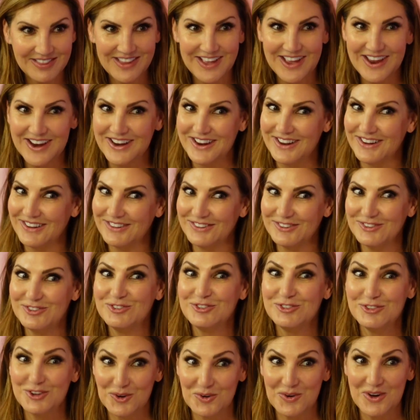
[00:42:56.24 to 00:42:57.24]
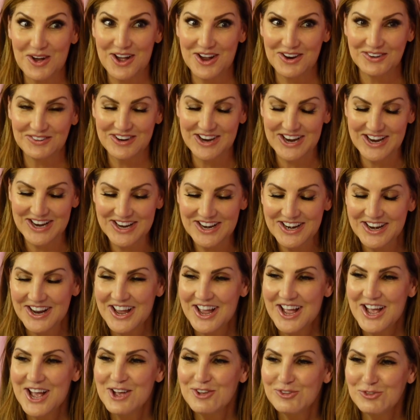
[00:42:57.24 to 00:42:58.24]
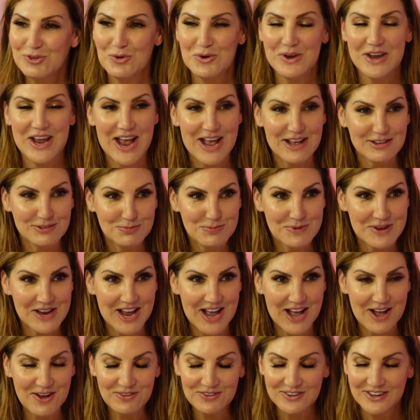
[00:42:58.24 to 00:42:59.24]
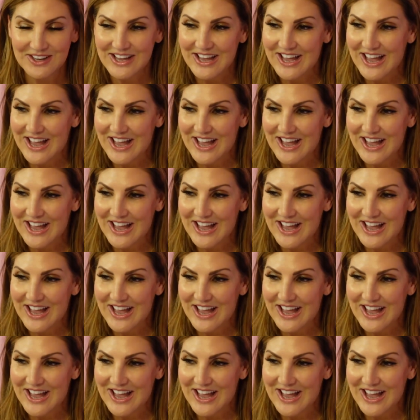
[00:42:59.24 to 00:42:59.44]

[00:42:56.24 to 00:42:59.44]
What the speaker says: Like, so hot, right? So he asked me out,